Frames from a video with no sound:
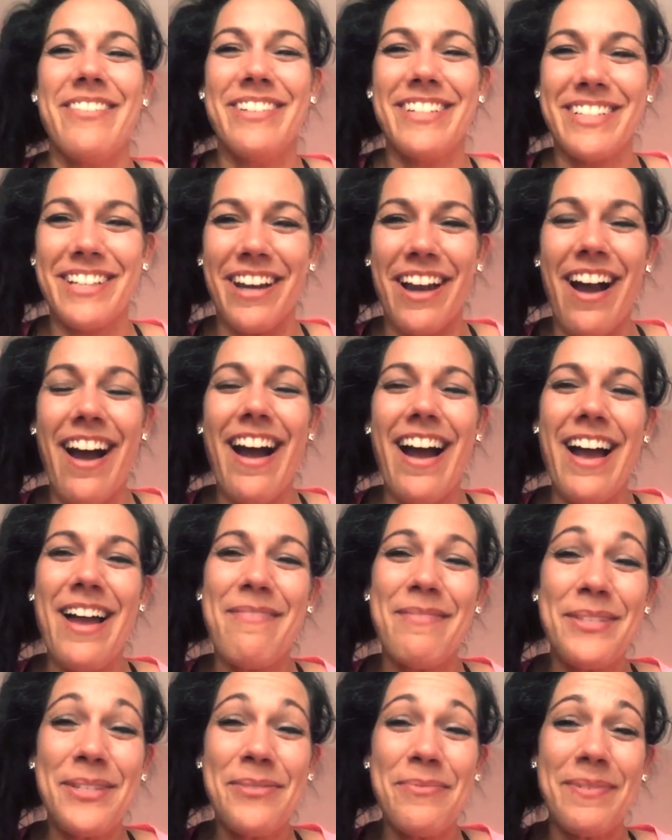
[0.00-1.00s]
which
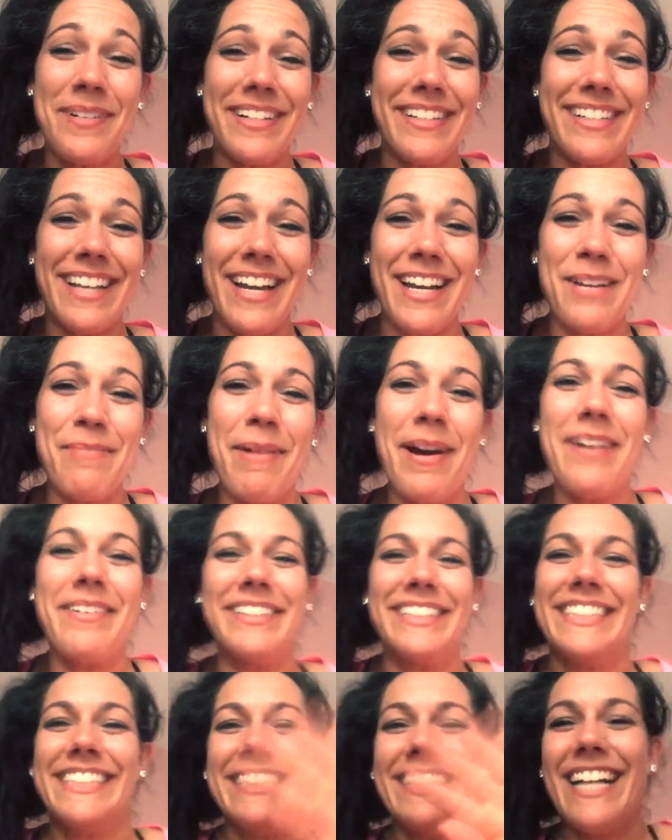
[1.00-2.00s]
I'm super excited
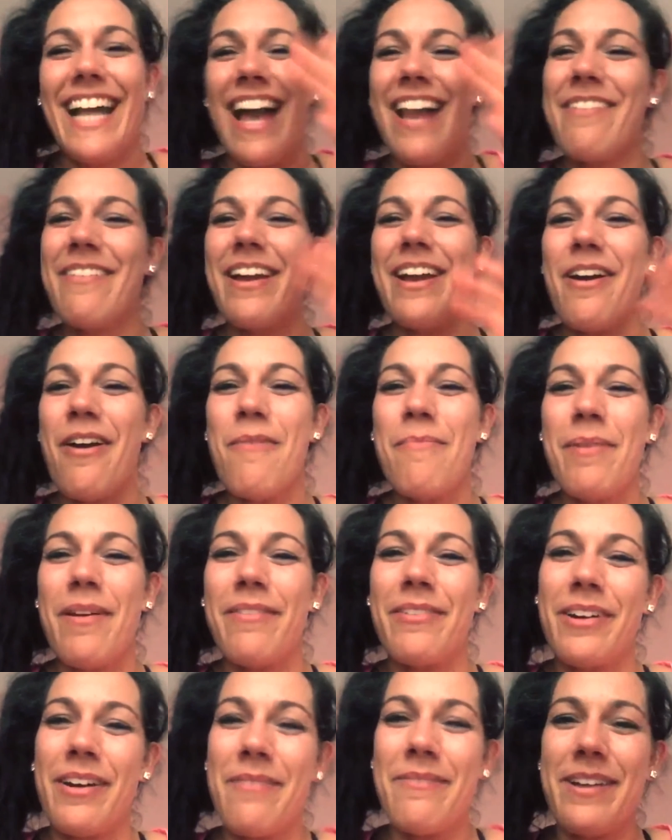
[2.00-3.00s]
about. Anyway, hope you
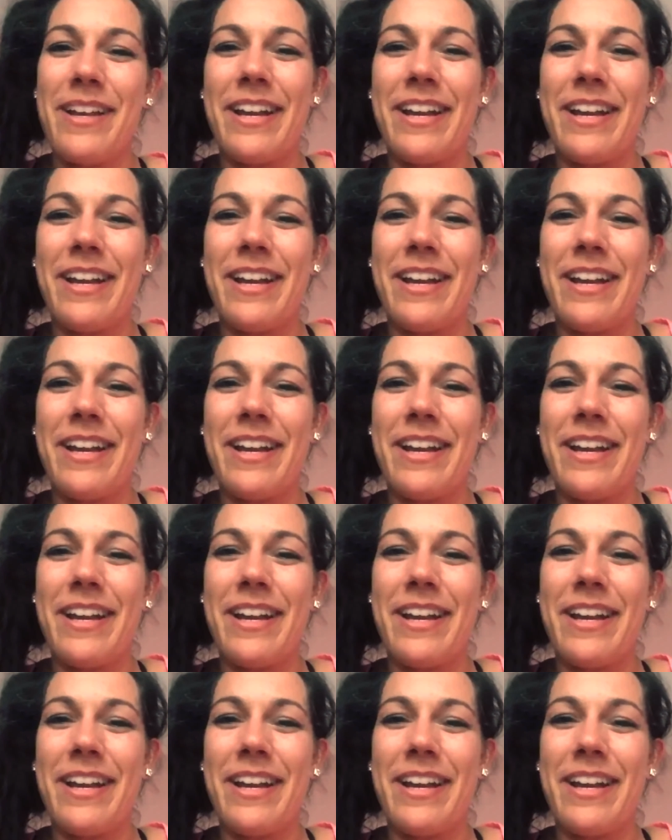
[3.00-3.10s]
have a great